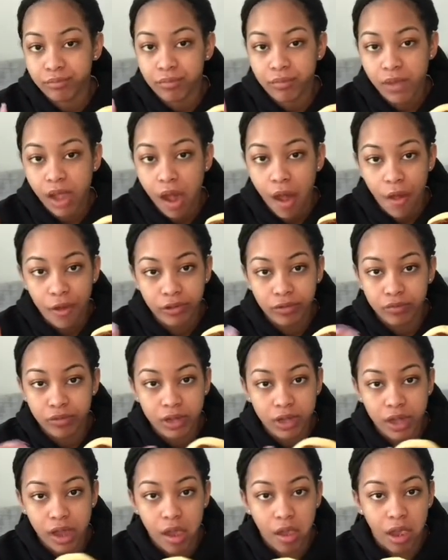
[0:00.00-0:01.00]
it
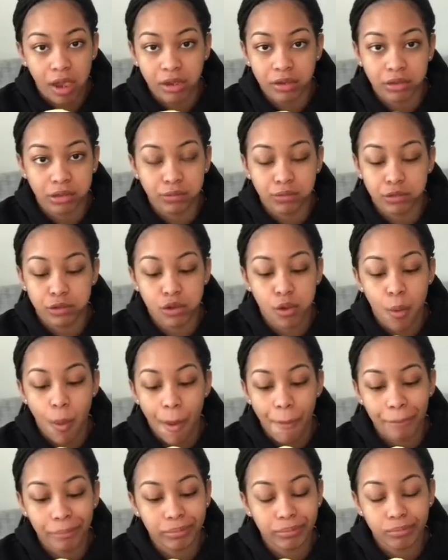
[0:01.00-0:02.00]
really ain't nothing to it.
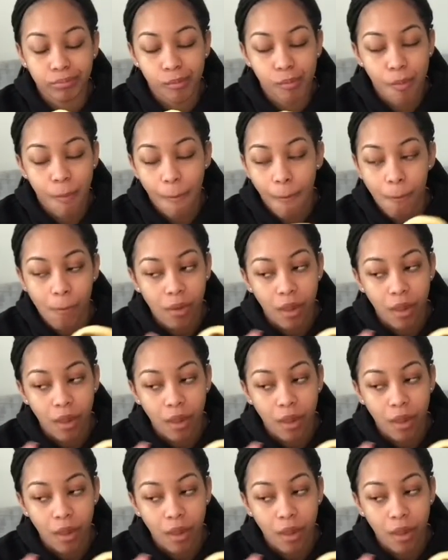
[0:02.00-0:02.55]
Yeah.